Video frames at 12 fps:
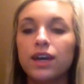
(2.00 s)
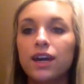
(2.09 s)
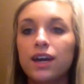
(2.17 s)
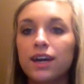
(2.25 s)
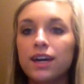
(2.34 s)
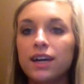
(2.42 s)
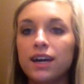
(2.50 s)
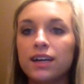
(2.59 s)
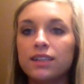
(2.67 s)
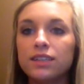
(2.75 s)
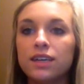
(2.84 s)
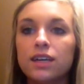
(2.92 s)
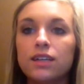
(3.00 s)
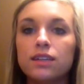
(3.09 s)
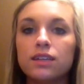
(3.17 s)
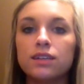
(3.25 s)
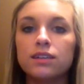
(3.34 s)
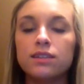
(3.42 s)
Hey guys, the
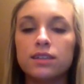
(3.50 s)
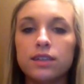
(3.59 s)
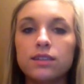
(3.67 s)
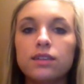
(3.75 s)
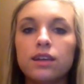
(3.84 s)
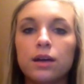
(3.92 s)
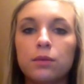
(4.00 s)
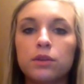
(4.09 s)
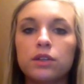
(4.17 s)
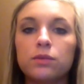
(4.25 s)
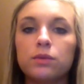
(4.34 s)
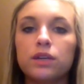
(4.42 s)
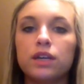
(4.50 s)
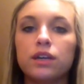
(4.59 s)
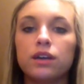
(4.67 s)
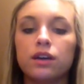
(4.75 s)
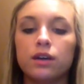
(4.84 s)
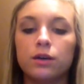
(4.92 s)
disease that I'm going to be
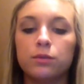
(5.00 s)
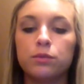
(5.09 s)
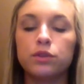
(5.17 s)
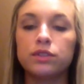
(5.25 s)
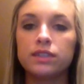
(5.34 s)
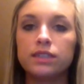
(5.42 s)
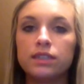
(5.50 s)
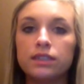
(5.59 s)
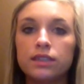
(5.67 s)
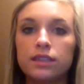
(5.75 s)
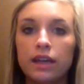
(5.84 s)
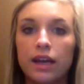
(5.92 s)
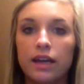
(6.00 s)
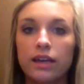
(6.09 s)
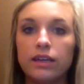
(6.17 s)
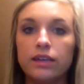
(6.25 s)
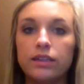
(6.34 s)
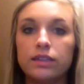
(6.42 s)
presenting today
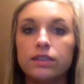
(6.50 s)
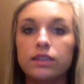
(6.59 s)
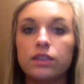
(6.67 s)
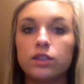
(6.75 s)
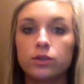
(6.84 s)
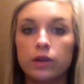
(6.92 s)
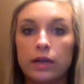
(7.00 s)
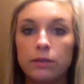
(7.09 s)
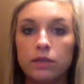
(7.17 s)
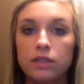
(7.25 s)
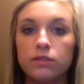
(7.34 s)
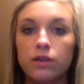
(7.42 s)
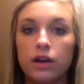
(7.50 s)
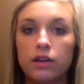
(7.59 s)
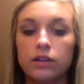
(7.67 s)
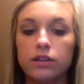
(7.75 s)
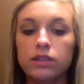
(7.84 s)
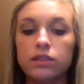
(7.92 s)
is the rabies
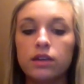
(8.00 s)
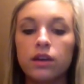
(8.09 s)
virus.